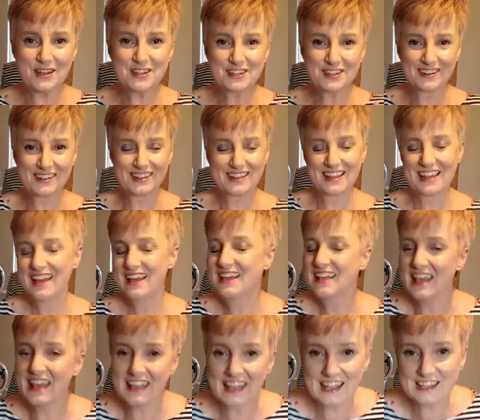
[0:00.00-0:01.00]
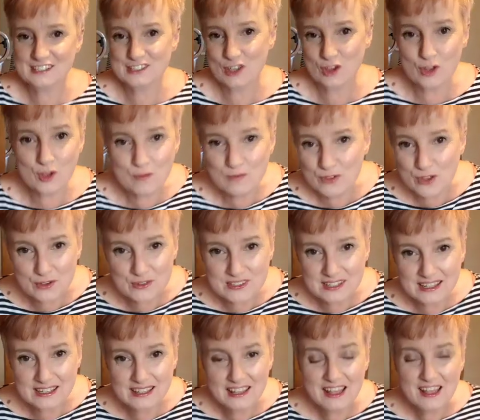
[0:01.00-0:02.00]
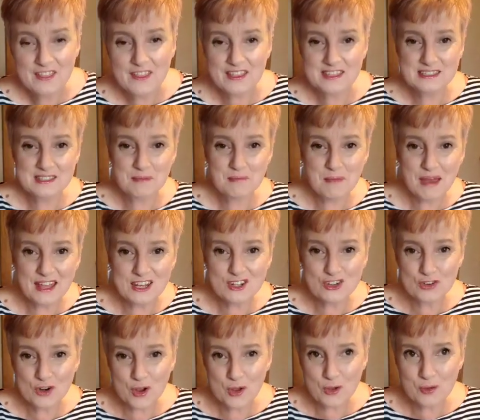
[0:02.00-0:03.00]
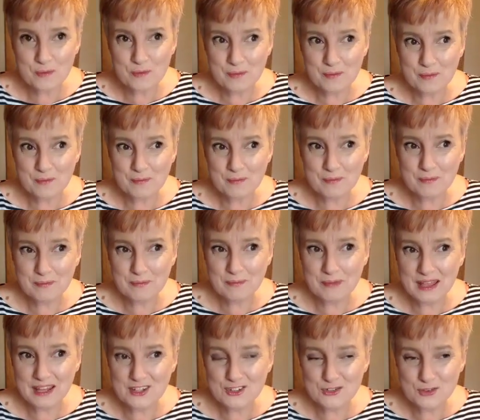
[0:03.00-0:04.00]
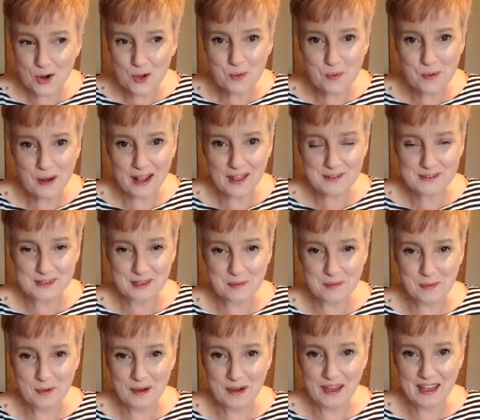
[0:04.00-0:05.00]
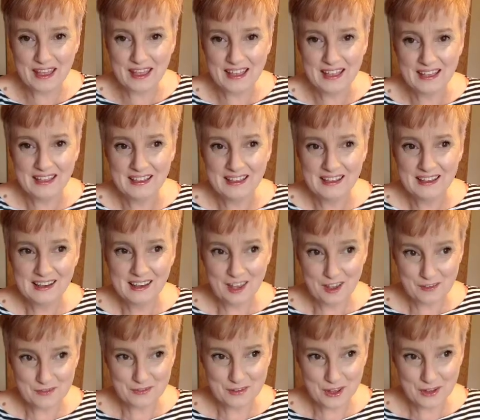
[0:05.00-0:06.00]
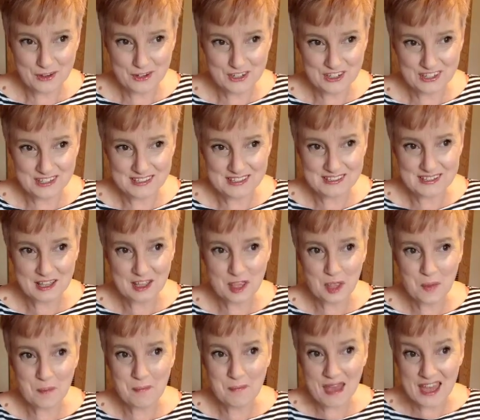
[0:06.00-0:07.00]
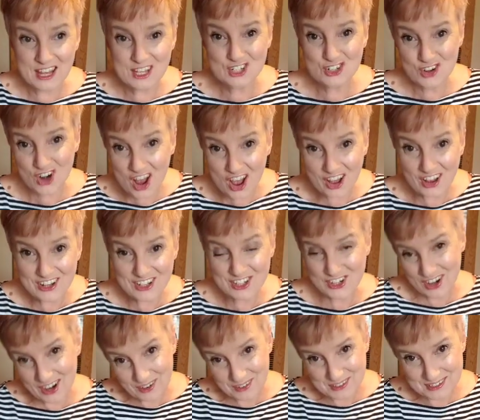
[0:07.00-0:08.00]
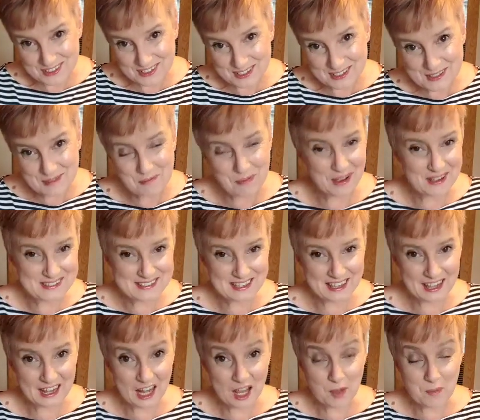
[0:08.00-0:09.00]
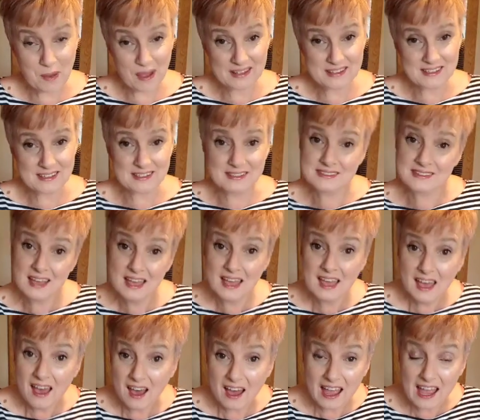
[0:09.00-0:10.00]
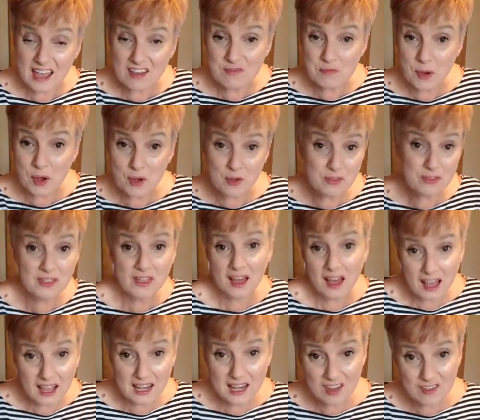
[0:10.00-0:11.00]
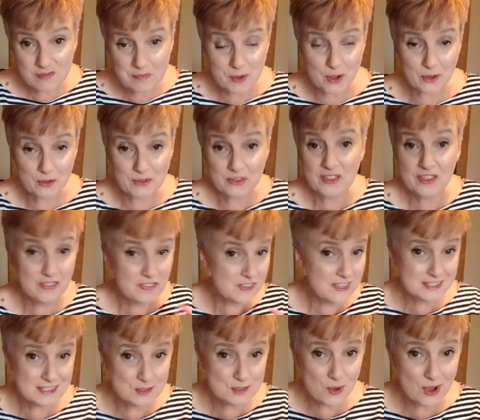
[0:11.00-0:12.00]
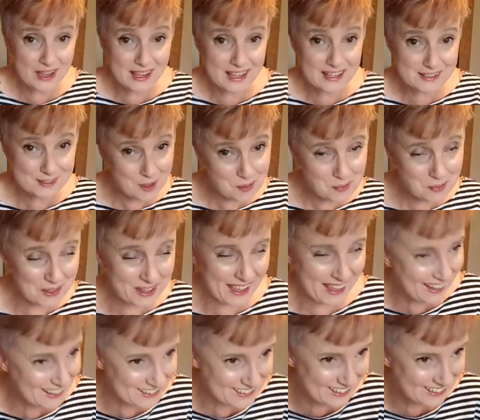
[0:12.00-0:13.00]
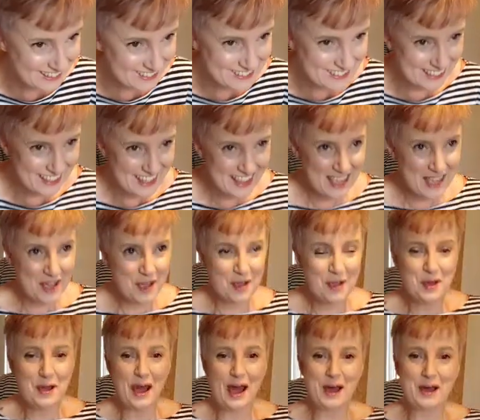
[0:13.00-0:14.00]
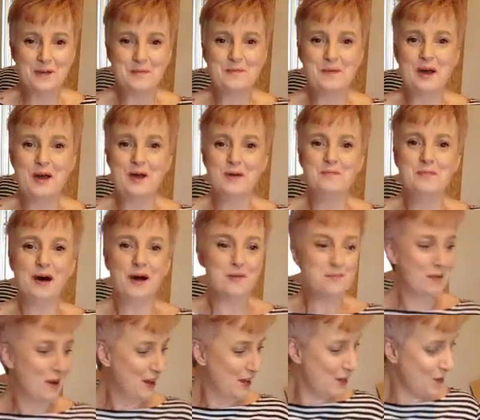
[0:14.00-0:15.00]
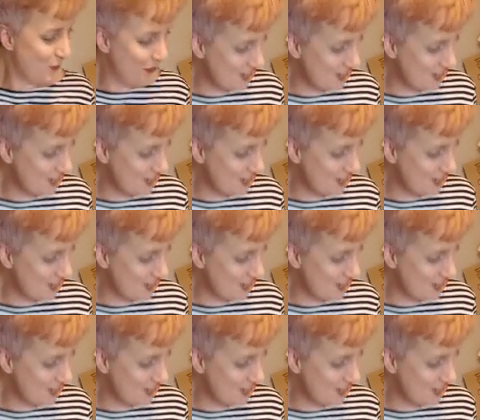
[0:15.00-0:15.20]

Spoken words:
Metro, it gets so confusing. There's the Metro blouser by Love Notions and the Metra trousers by Sinclair Patterns. I have both, I love both. This is why it gets complicated. But my